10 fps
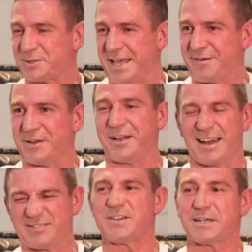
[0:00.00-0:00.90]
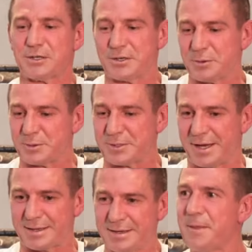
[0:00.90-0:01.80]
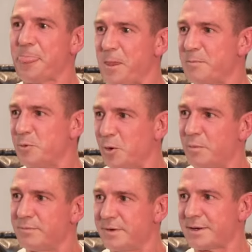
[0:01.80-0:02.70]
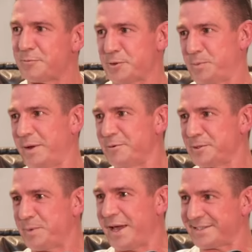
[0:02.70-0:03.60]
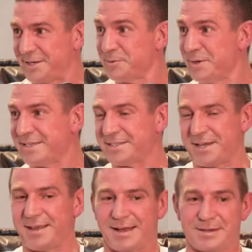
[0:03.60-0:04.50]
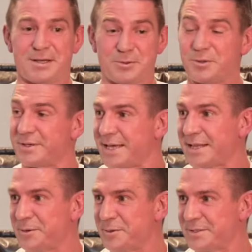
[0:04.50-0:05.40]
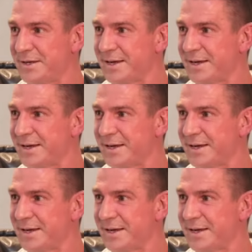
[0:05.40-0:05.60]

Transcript: It was never like, fuck you. It was like more fucking respect. So it was weird you say that because that's exactly what it was